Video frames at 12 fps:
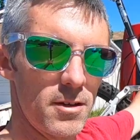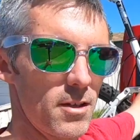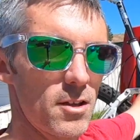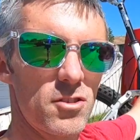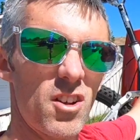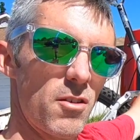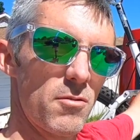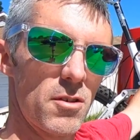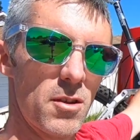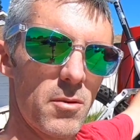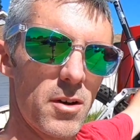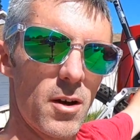That's not
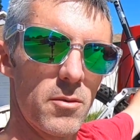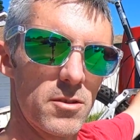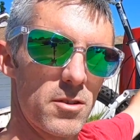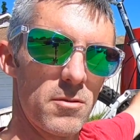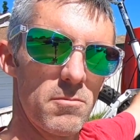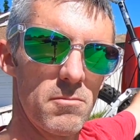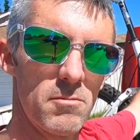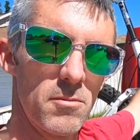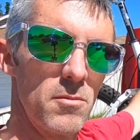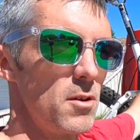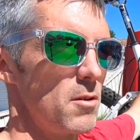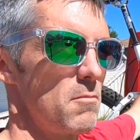really what I was
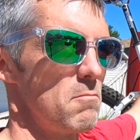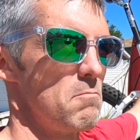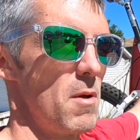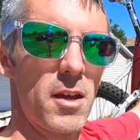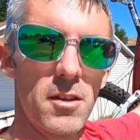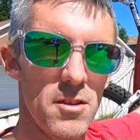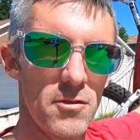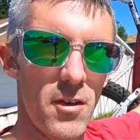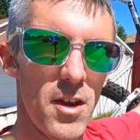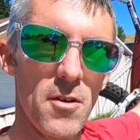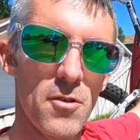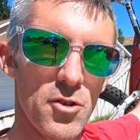making this
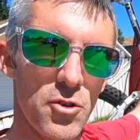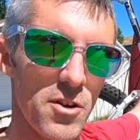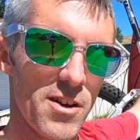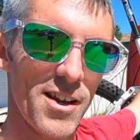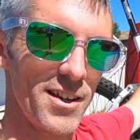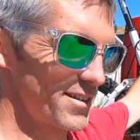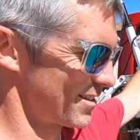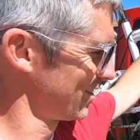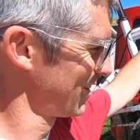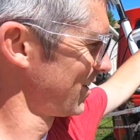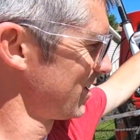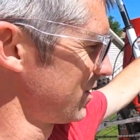video to show you guys.
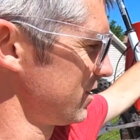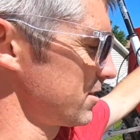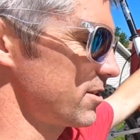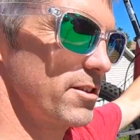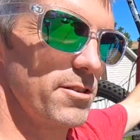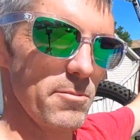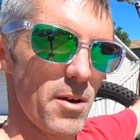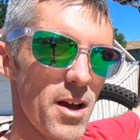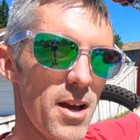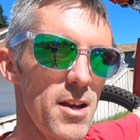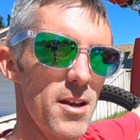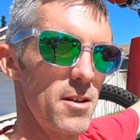This is
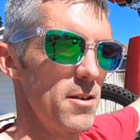my